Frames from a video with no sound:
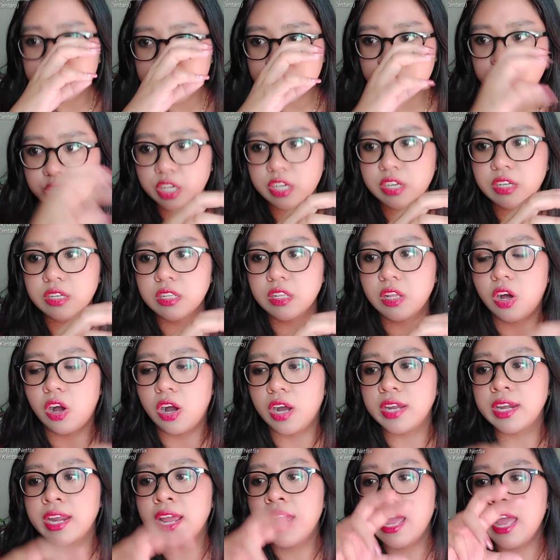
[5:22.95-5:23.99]
circle
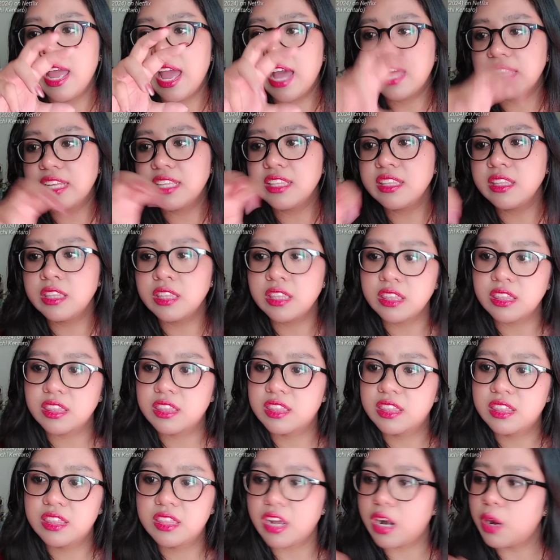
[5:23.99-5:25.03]
on and
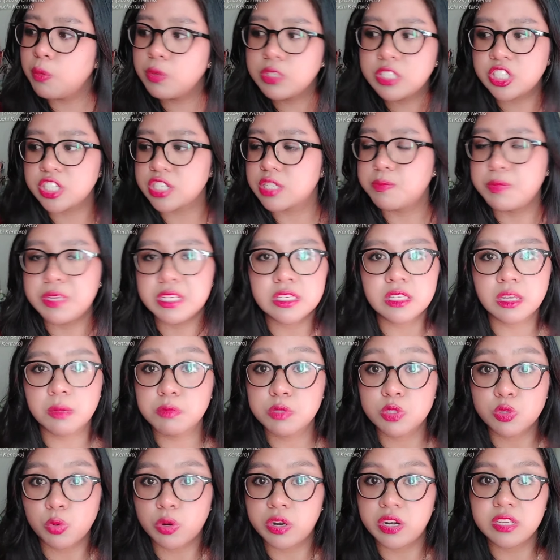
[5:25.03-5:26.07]
then there would just be
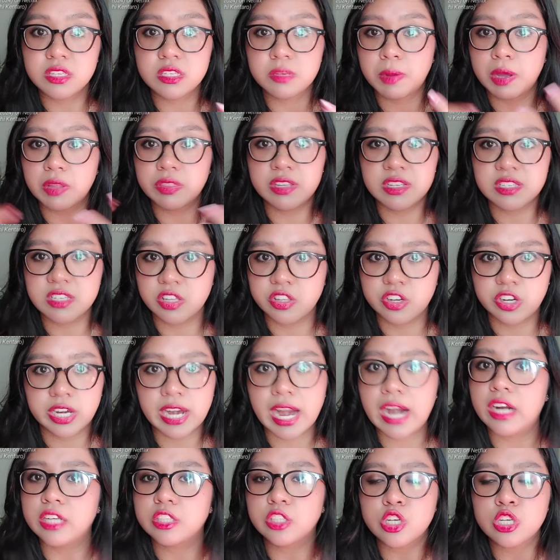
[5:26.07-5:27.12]
sub stories about these other
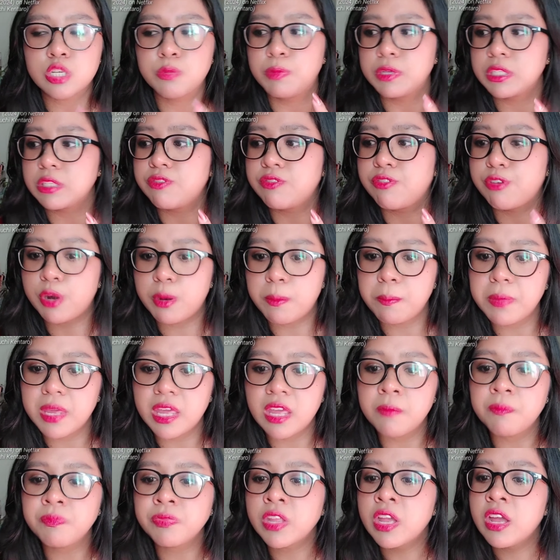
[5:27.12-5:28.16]
characters but for
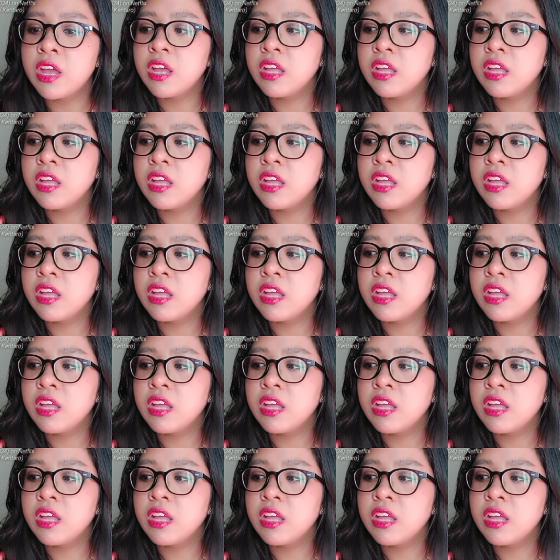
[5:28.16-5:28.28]
me